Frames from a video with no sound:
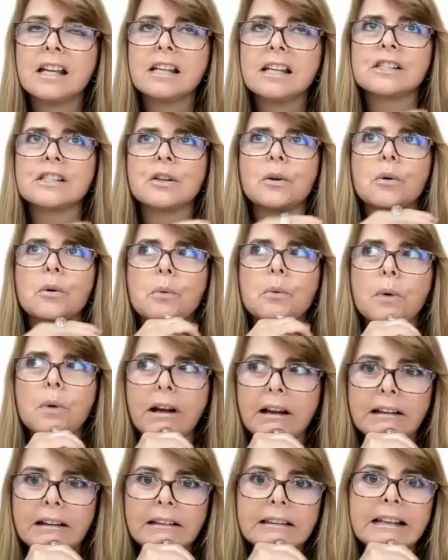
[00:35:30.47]
So
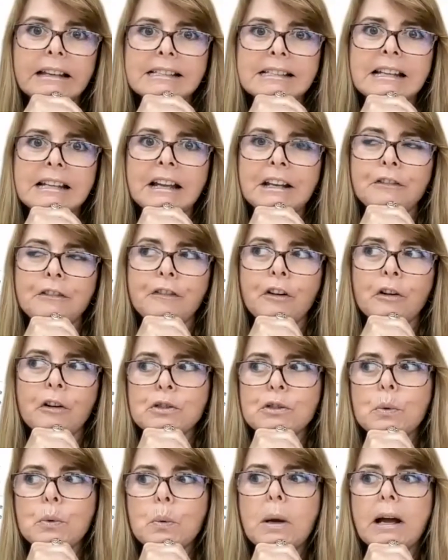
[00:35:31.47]
that's kind of
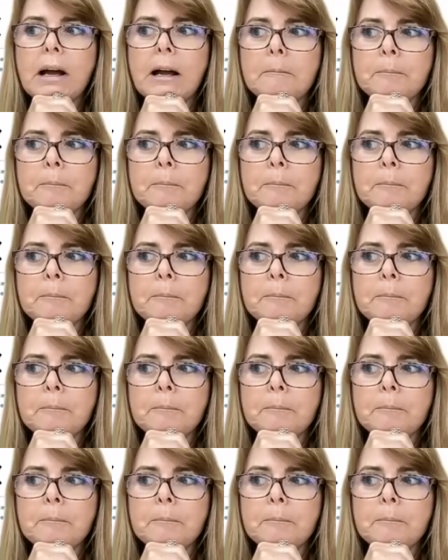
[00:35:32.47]
also